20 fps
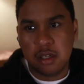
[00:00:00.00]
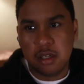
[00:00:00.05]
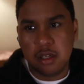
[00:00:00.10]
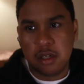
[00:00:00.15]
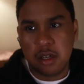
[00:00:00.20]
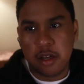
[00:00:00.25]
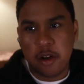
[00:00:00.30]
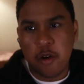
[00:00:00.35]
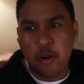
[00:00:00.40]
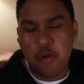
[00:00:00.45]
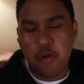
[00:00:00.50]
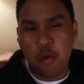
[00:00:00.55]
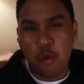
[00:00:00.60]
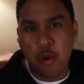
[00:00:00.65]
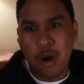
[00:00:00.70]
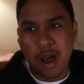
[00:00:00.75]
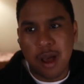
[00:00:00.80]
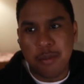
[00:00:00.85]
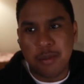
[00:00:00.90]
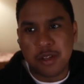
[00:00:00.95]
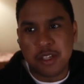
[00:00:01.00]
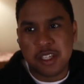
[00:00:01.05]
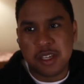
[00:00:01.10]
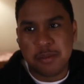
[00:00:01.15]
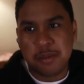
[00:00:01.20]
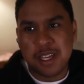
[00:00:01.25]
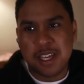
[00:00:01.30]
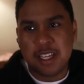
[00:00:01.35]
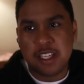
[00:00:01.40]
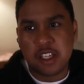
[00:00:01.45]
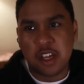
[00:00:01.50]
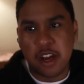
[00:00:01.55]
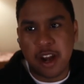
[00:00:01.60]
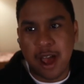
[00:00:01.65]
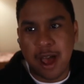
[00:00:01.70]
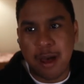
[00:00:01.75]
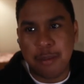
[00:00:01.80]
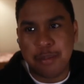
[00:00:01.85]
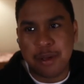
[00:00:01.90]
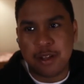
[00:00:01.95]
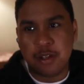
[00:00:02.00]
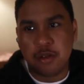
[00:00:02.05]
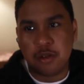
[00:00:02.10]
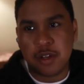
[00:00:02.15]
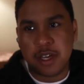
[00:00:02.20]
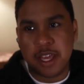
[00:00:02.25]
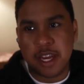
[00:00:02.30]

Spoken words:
I don't know why, but something is gonna happen to Kenny.